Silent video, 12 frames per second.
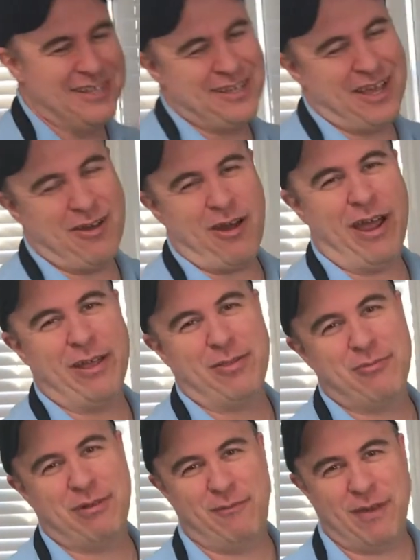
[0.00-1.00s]
So, all right,
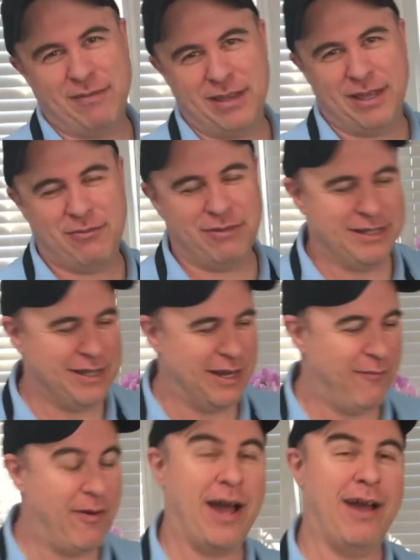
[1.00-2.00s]
350,
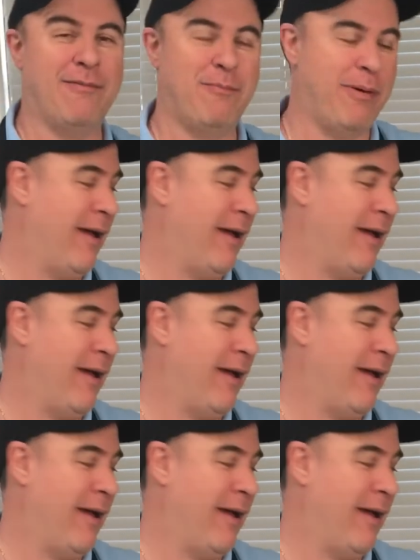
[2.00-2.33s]
375.